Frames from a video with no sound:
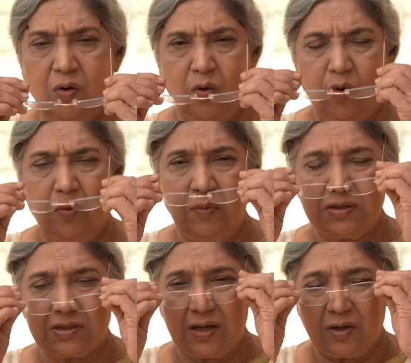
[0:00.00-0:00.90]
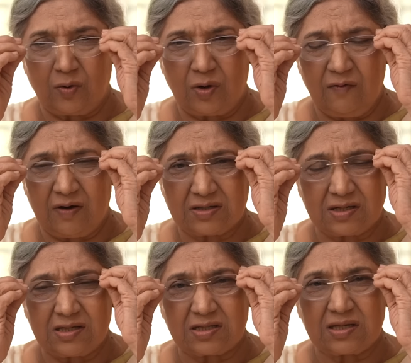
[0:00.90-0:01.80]
Om is a
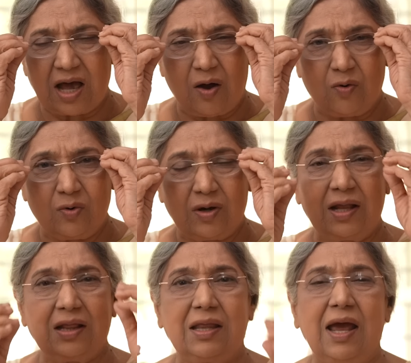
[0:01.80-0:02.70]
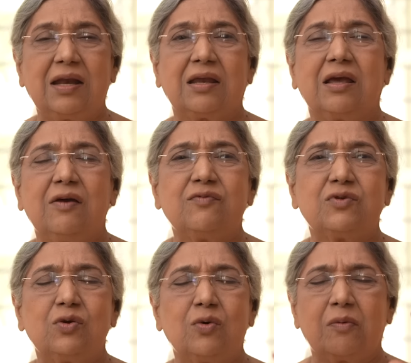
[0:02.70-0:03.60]
universal sound, and that gives
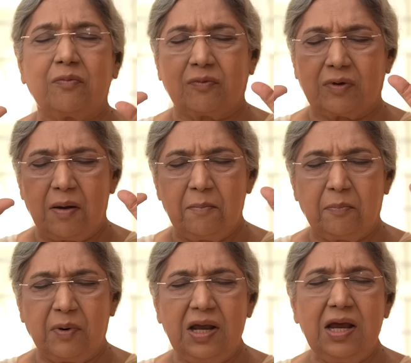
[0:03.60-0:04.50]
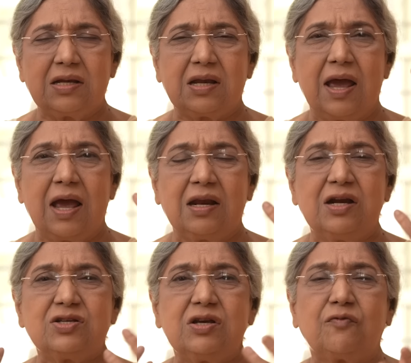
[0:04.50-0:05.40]
you a complete
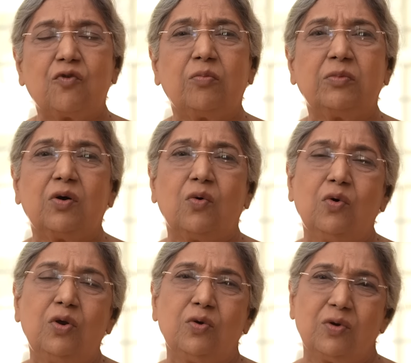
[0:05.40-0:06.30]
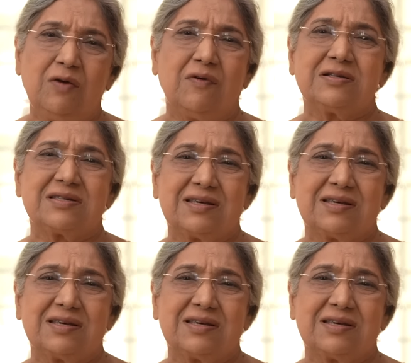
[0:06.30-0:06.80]
energy from the whole universe.